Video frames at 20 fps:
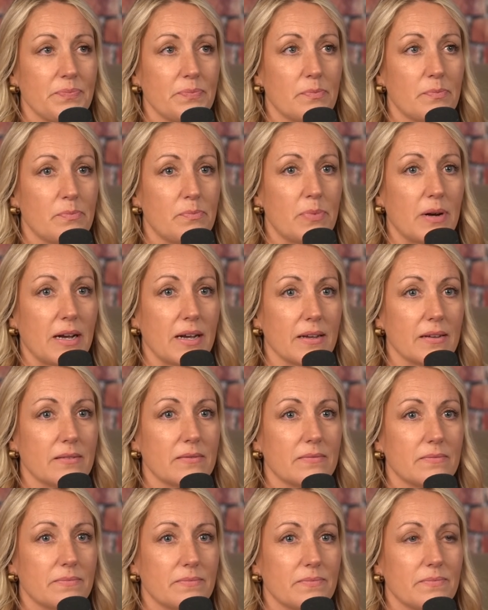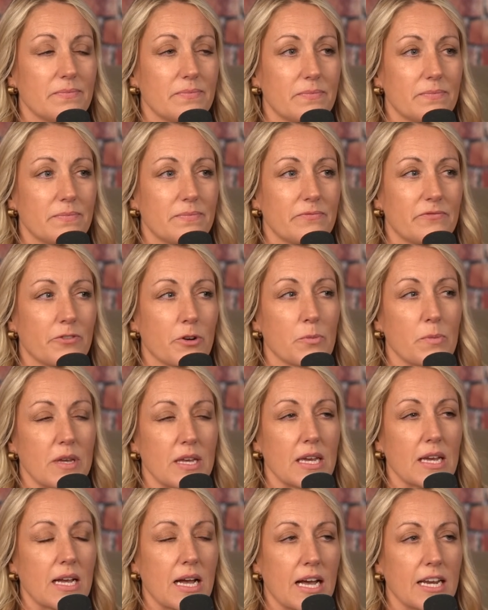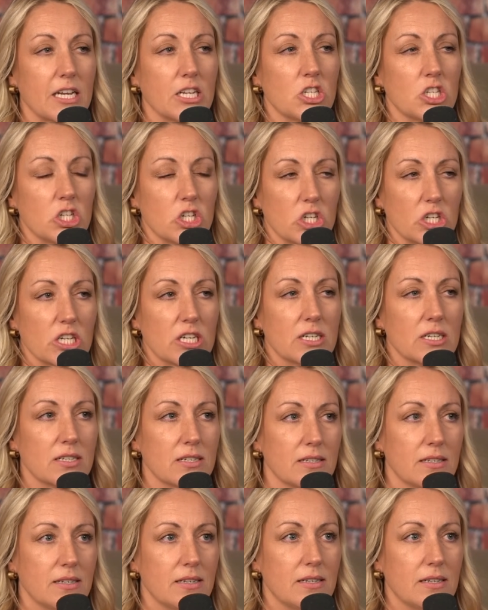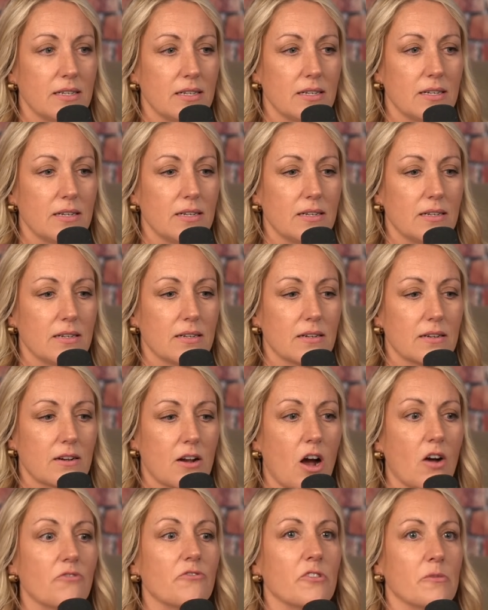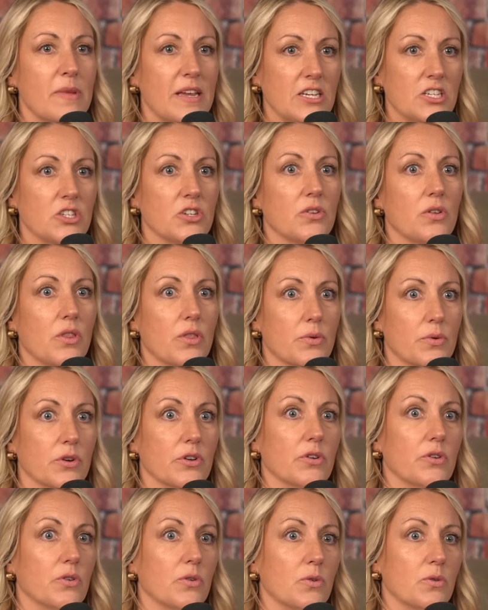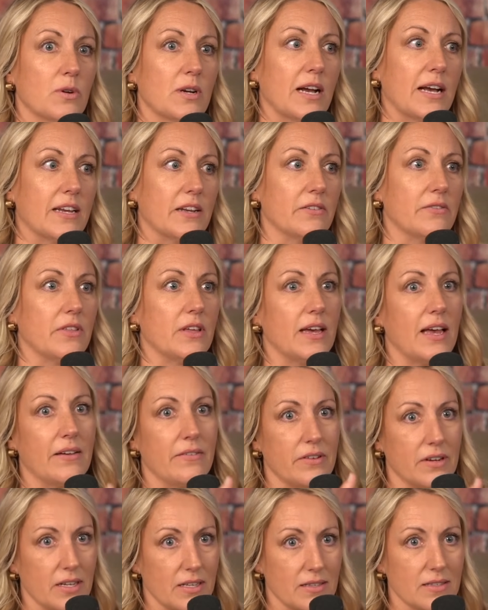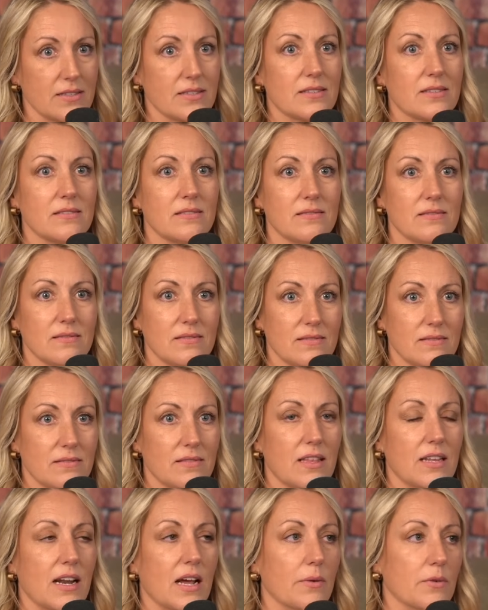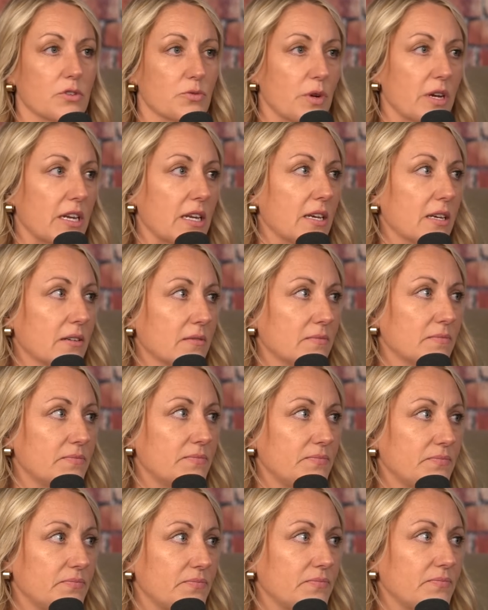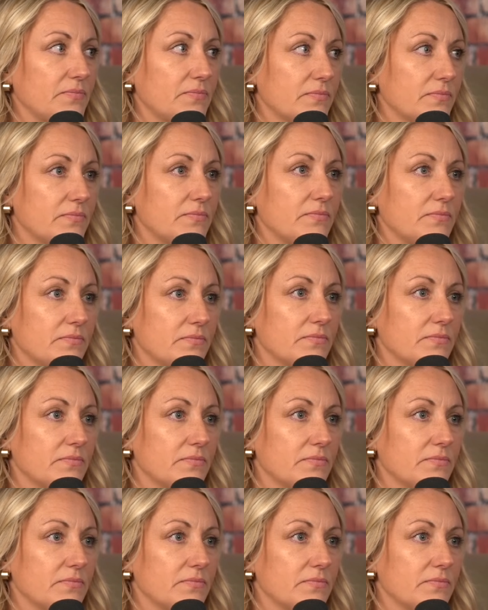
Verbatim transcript: Yeah. yeah. But for me, it kind of took confirmation through kind of the evidence that I was reading. Yeah.